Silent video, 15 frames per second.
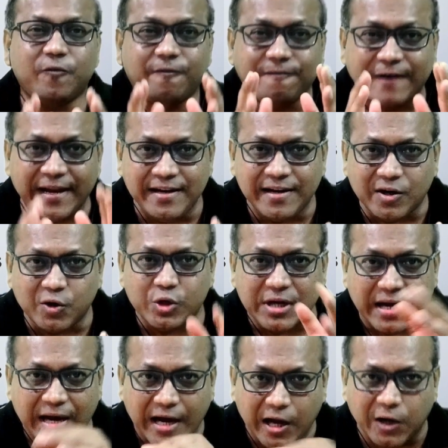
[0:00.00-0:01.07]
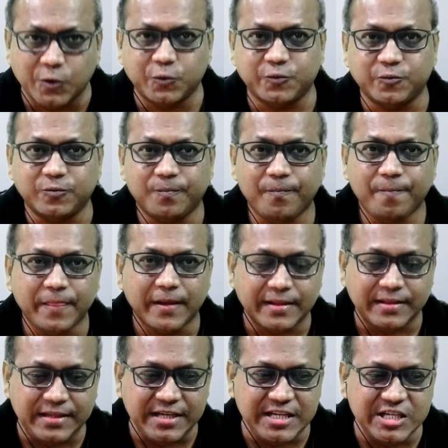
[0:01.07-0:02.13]
find out how
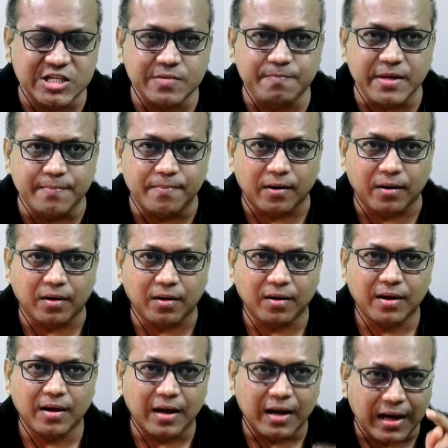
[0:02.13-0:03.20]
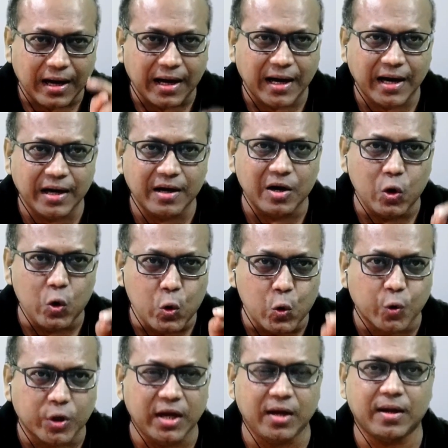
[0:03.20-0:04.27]
these people are
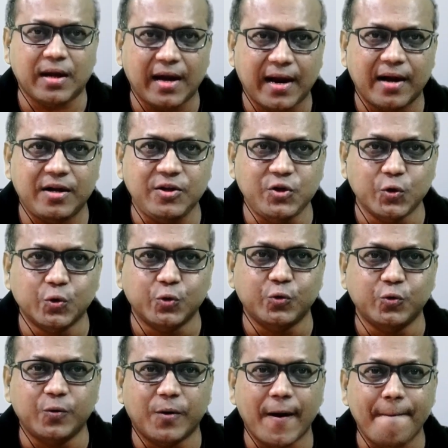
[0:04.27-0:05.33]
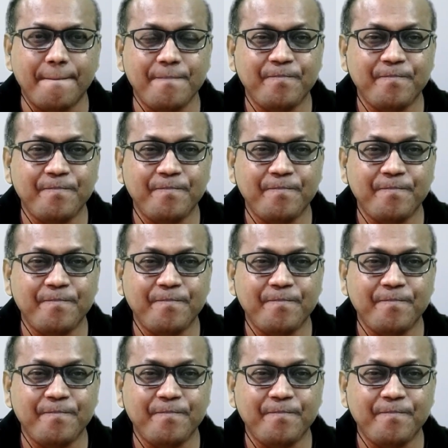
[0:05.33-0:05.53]
looking at you